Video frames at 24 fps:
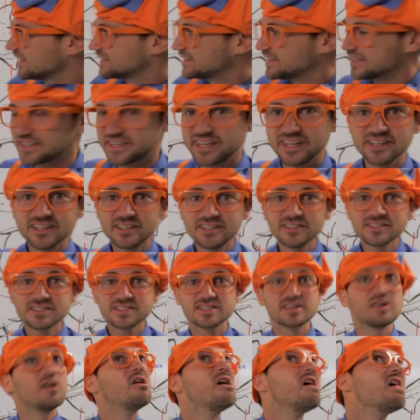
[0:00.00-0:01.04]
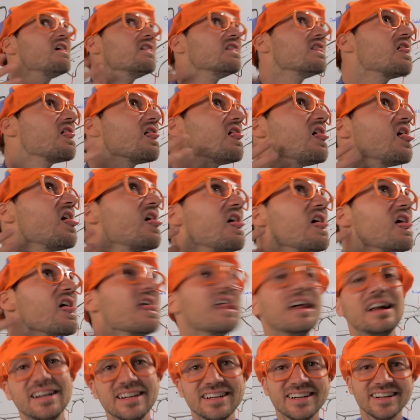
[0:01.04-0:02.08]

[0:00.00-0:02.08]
like the gills. Whoa.